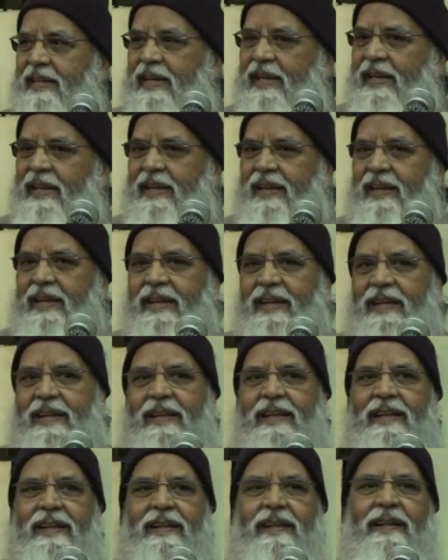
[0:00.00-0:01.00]
See?
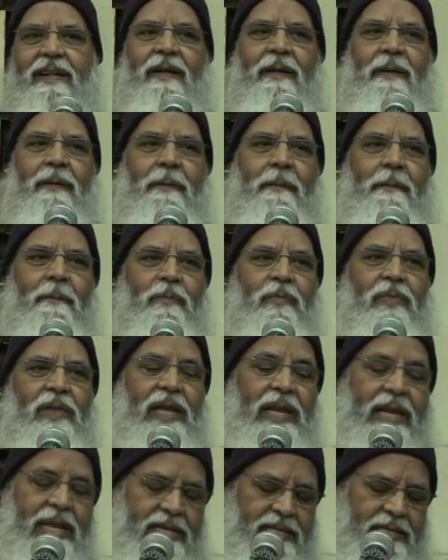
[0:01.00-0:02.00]

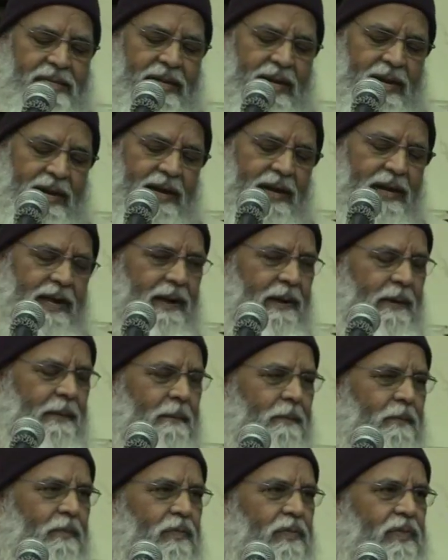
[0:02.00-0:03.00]
it is said
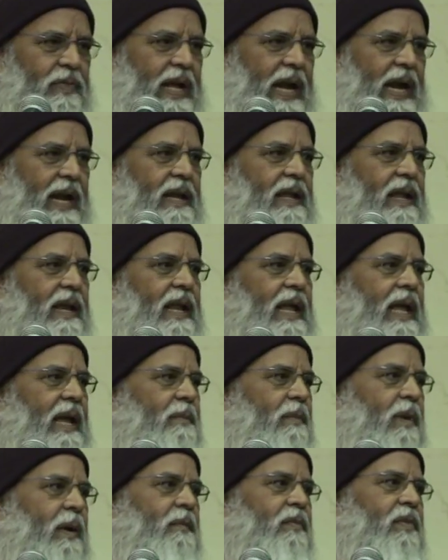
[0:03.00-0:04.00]
that the
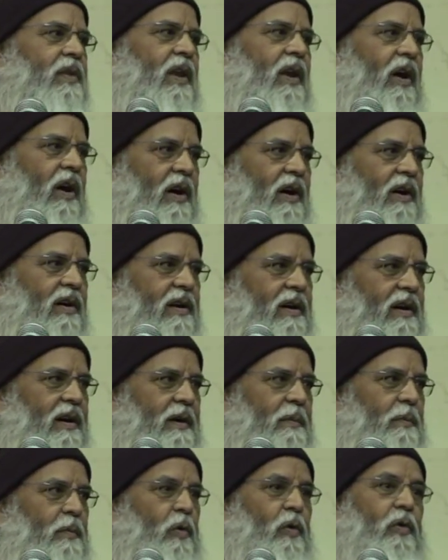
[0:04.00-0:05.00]
name of the Lord
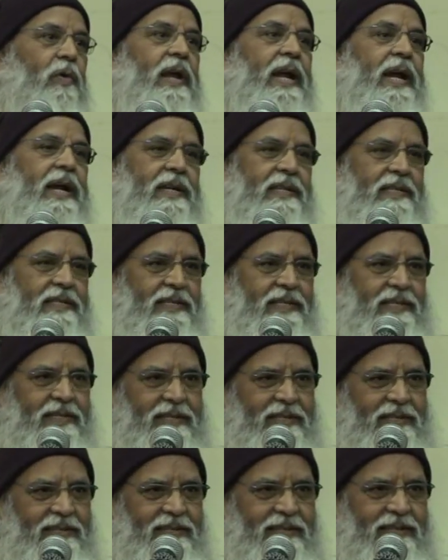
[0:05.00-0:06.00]

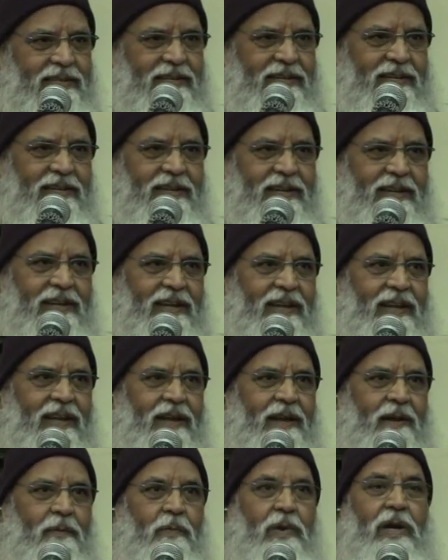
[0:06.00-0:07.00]
protects.
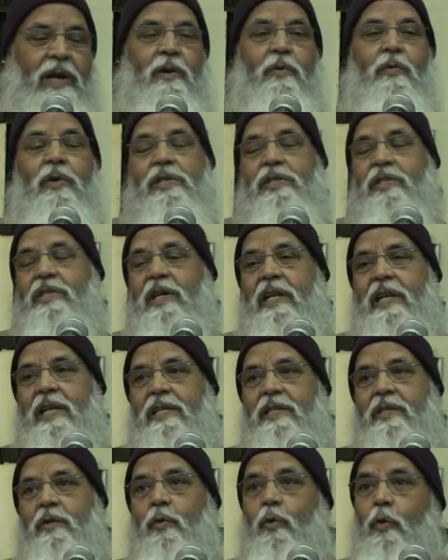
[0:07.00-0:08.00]
But the question
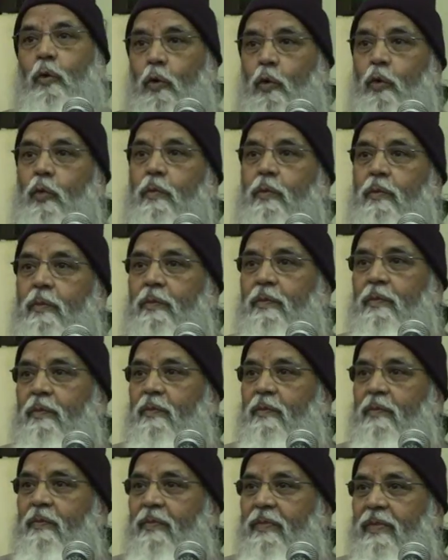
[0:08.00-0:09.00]
is whom
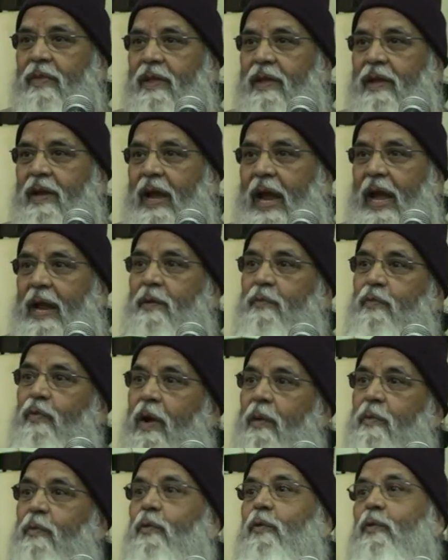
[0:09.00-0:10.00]
and
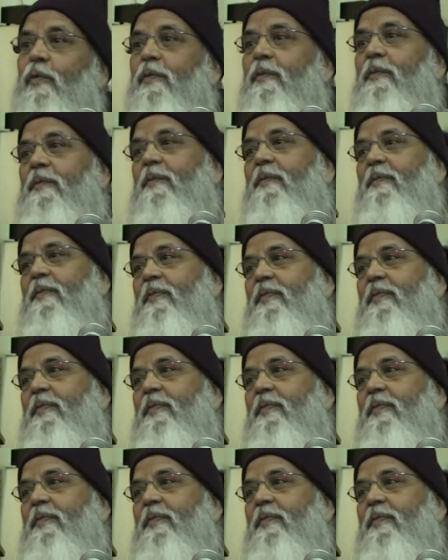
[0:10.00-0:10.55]
from whom?